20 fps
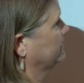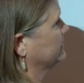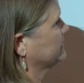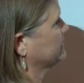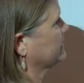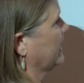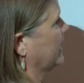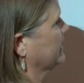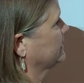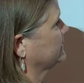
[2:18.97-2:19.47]
this
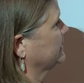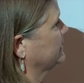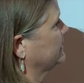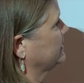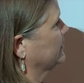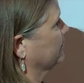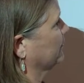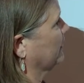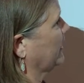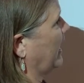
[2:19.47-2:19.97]
guy's at
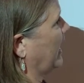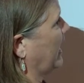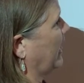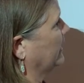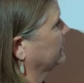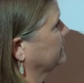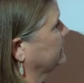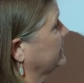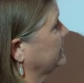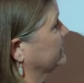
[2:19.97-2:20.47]
different
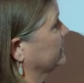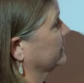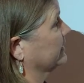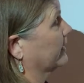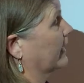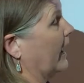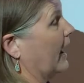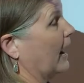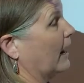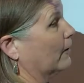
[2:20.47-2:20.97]
heights. He's a
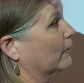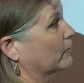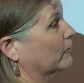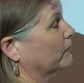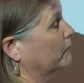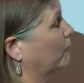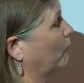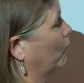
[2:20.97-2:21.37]
little higher than